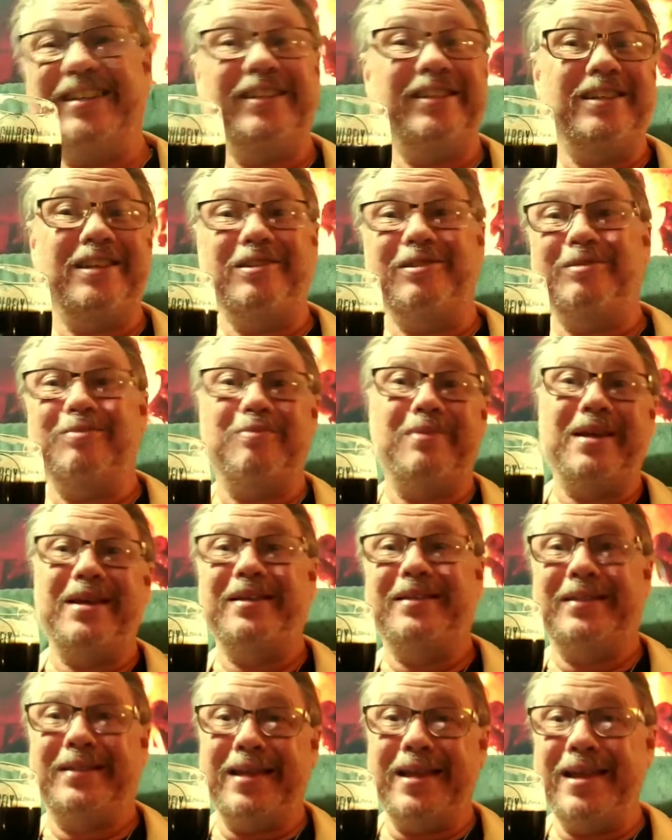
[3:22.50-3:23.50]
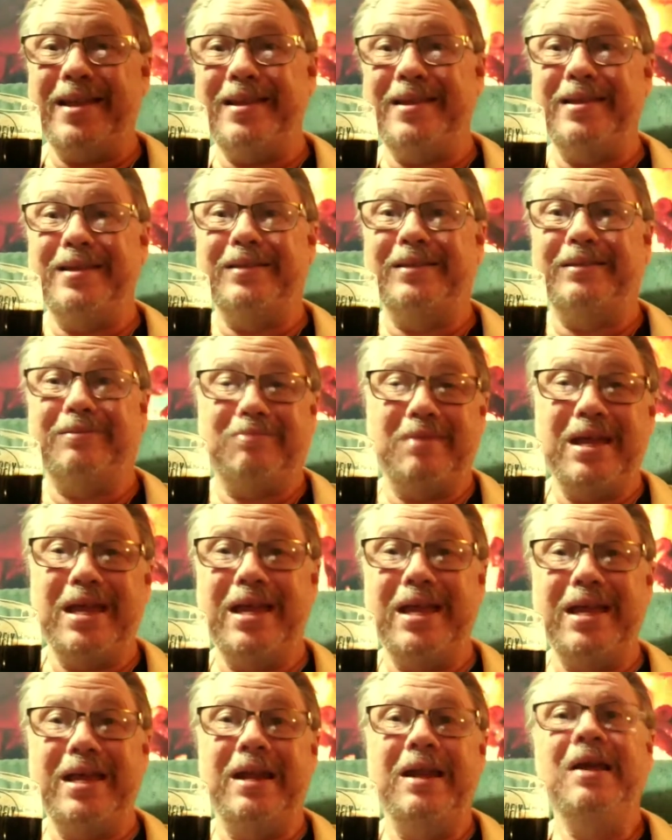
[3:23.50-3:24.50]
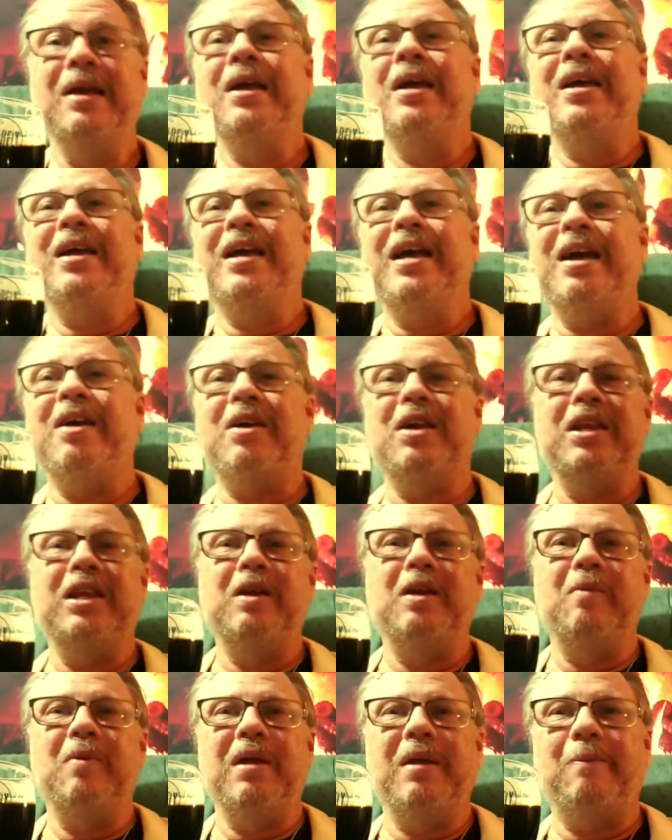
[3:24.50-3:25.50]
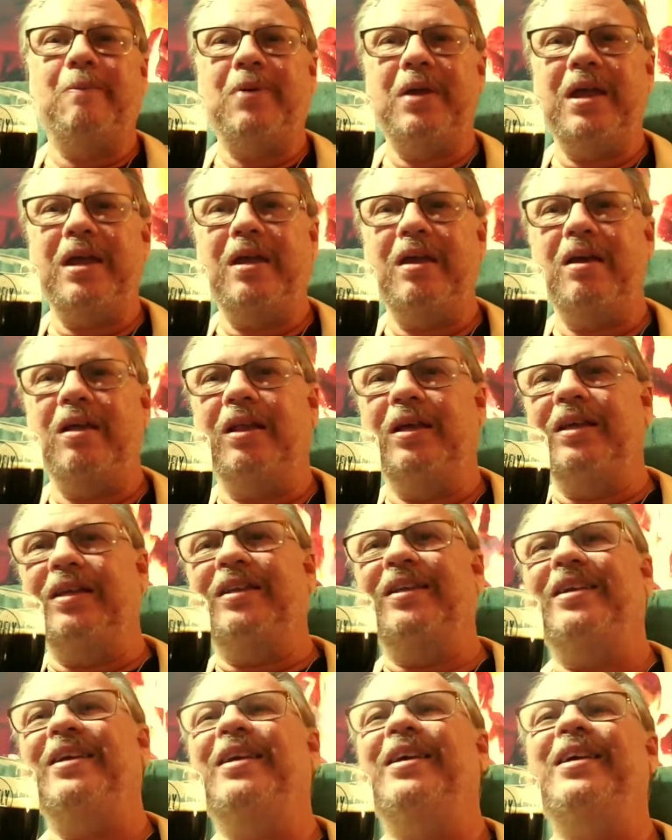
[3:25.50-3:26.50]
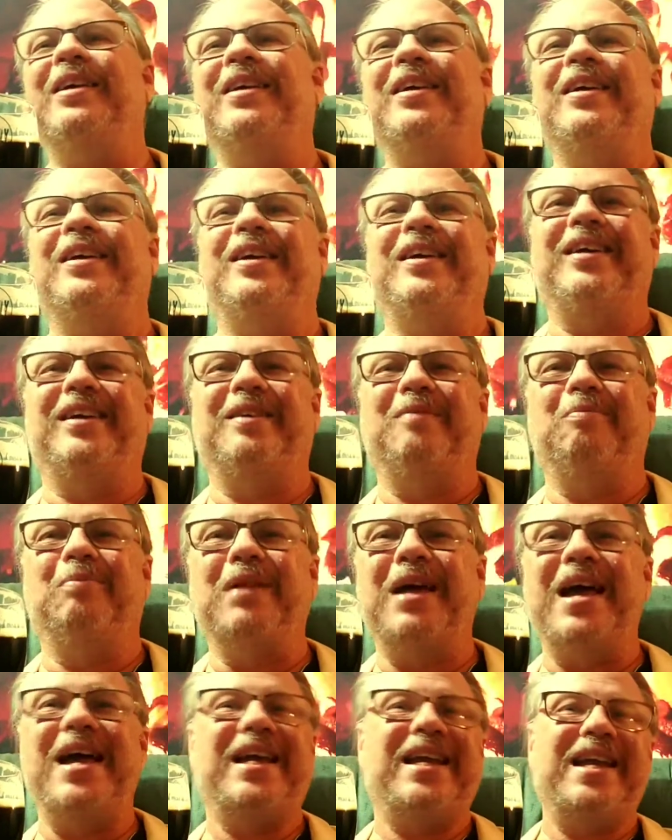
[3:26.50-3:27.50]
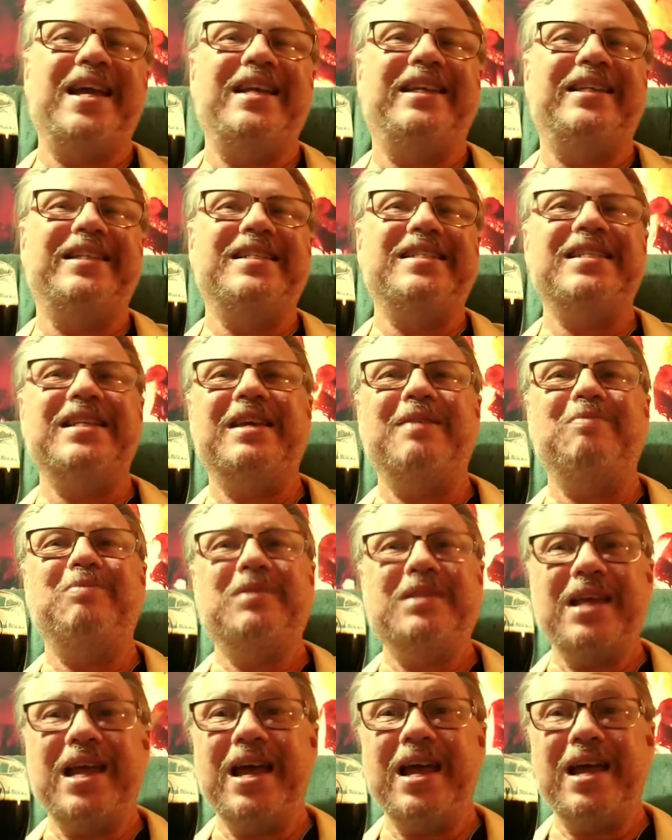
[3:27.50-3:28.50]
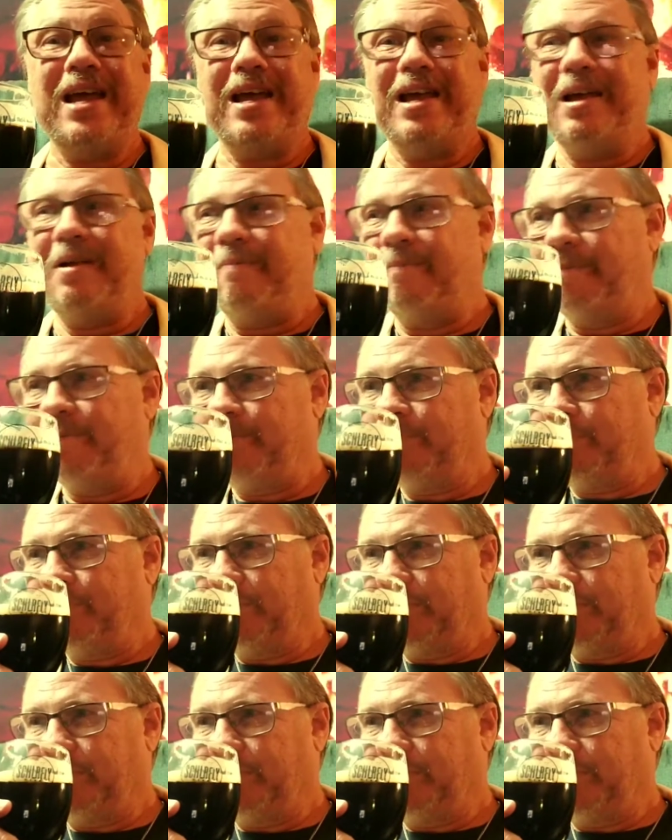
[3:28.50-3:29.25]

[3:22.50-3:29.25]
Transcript: just doesn't make sense, man. How can you be pale and black at the same time?